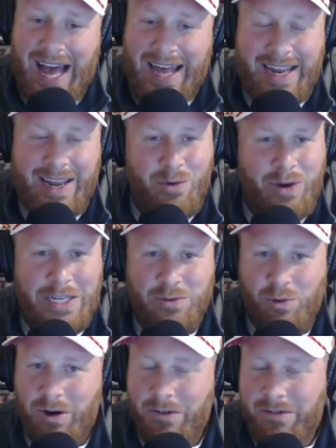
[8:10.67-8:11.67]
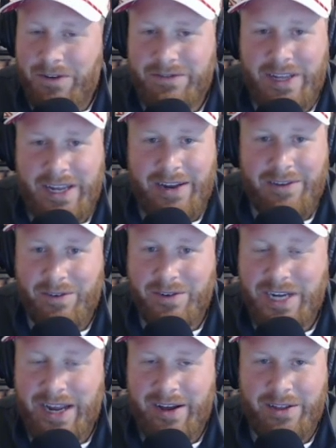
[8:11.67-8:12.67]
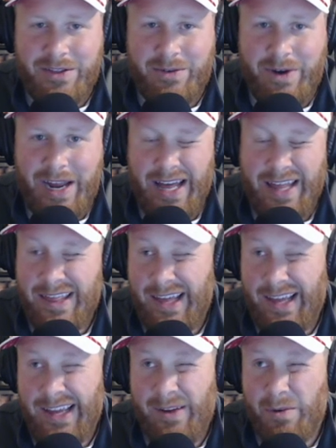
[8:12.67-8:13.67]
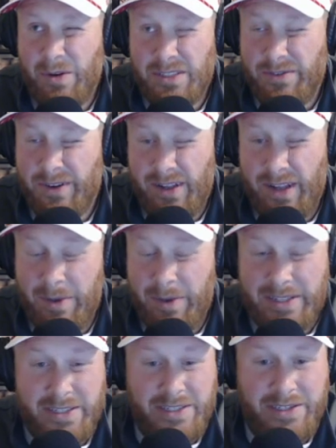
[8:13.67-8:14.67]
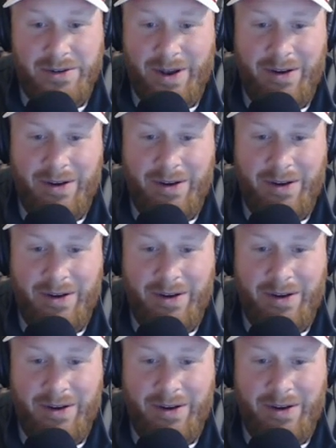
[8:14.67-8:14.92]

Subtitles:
He's worn 15 for JL3. I think he wears it for Clements too.